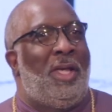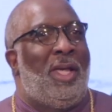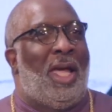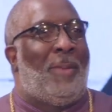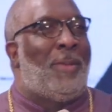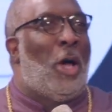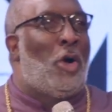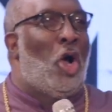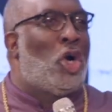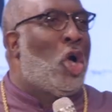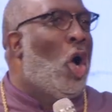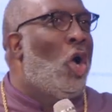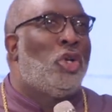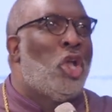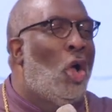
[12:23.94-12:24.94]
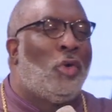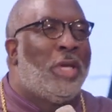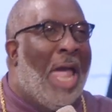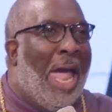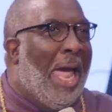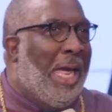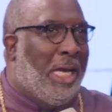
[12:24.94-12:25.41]
I'm not going to call no
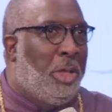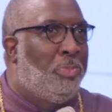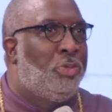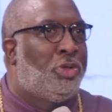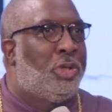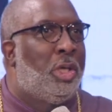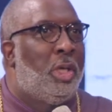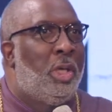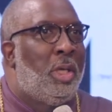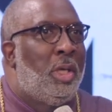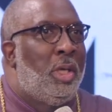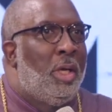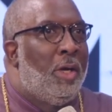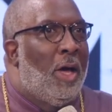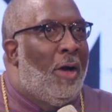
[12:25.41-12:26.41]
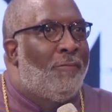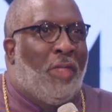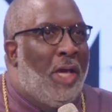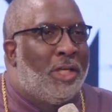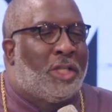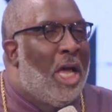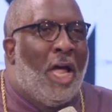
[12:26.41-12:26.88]
names, of
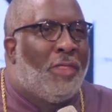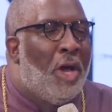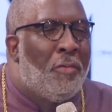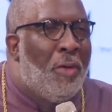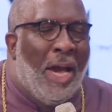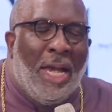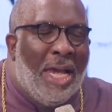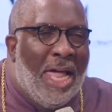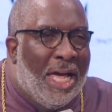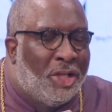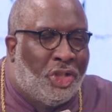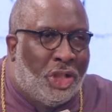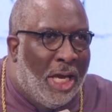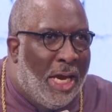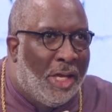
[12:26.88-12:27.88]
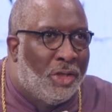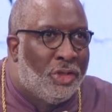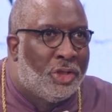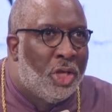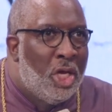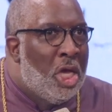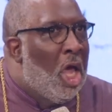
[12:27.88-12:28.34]
these other
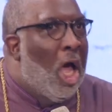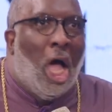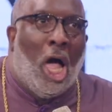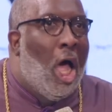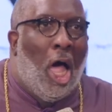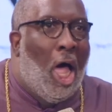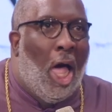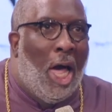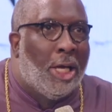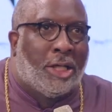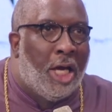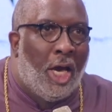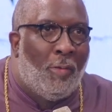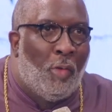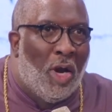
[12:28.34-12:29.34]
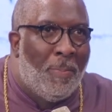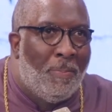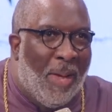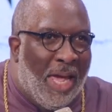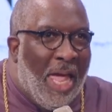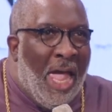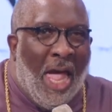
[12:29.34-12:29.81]
religions argue with
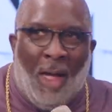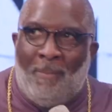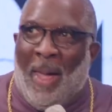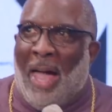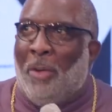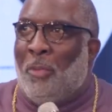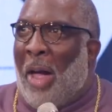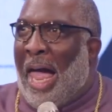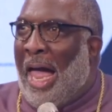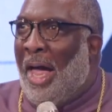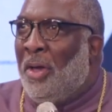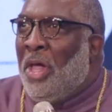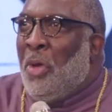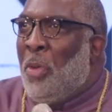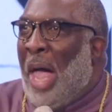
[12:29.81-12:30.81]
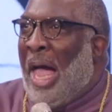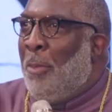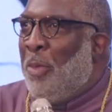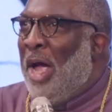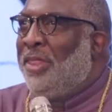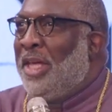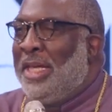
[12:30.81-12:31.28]
me about how, how
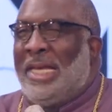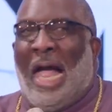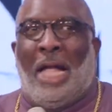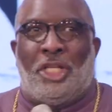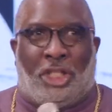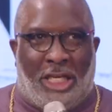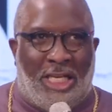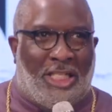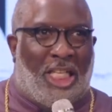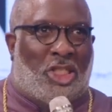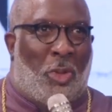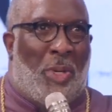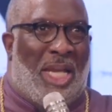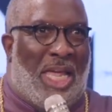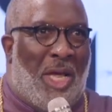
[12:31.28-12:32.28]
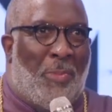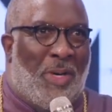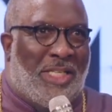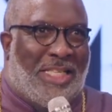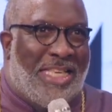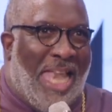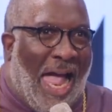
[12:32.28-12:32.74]
whether or not Jesus when he
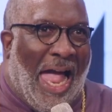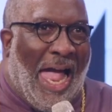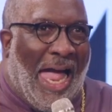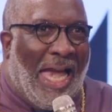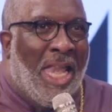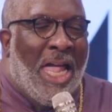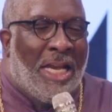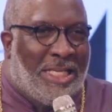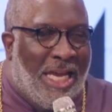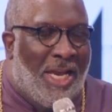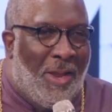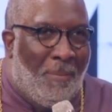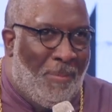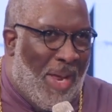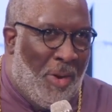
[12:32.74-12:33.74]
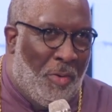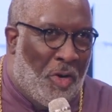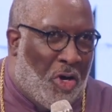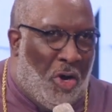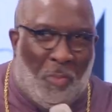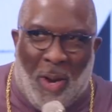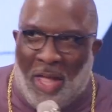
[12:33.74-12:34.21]
was nine did a
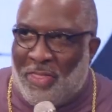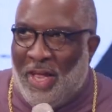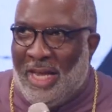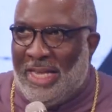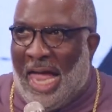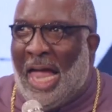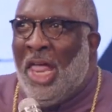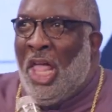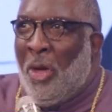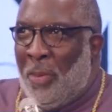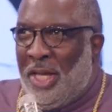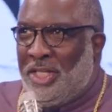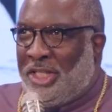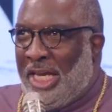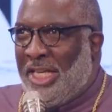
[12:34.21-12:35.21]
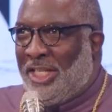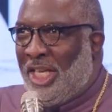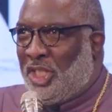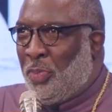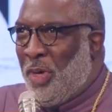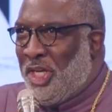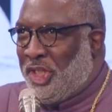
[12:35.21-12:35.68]
miracle, whether or not when
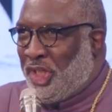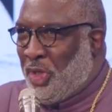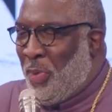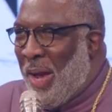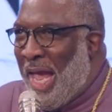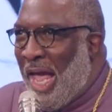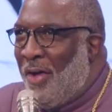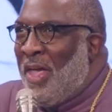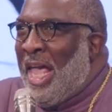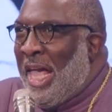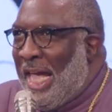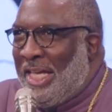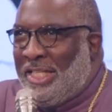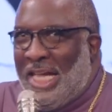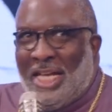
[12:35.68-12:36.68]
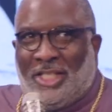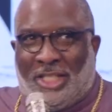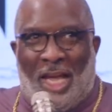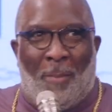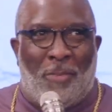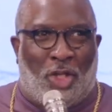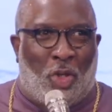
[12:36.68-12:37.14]
Jesus was twelve he did
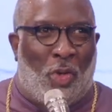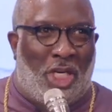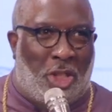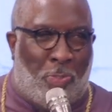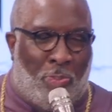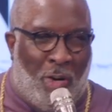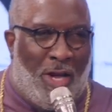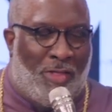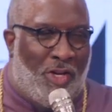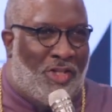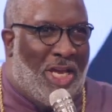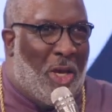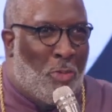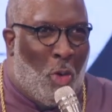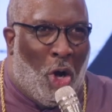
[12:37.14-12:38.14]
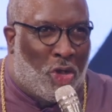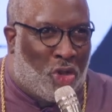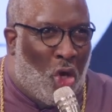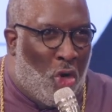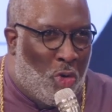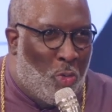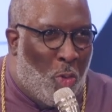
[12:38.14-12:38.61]
something to his brothers and walked
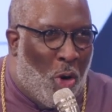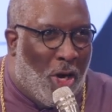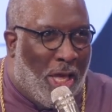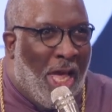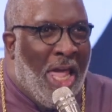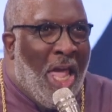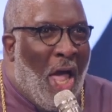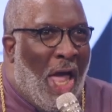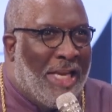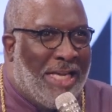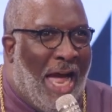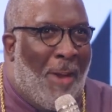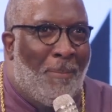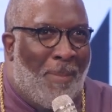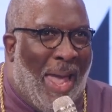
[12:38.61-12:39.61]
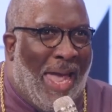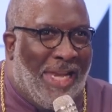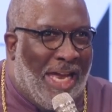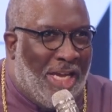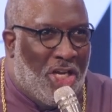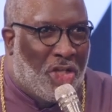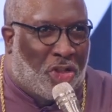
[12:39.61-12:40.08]
on water and got mad
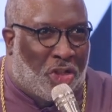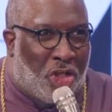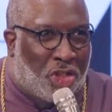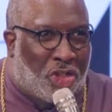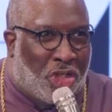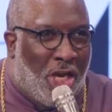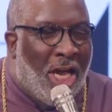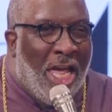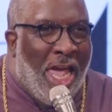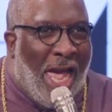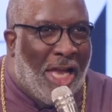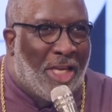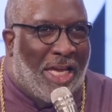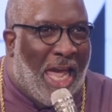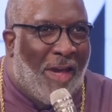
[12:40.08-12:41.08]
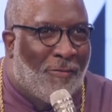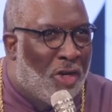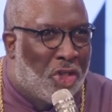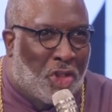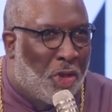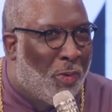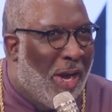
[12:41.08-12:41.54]
at his sister and gave her
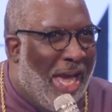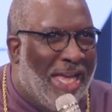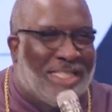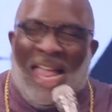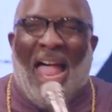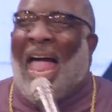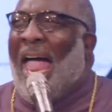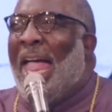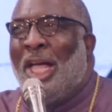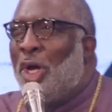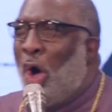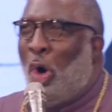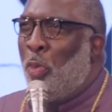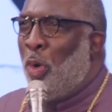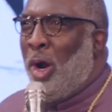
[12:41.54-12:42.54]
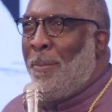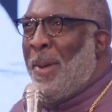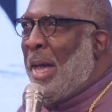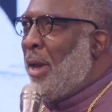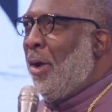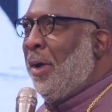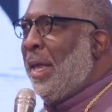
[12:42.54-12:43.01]
two heads. I ain't gonna worry
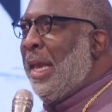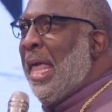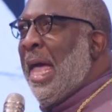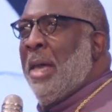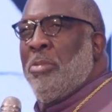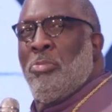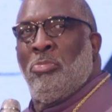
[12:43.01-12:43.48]
about all of that.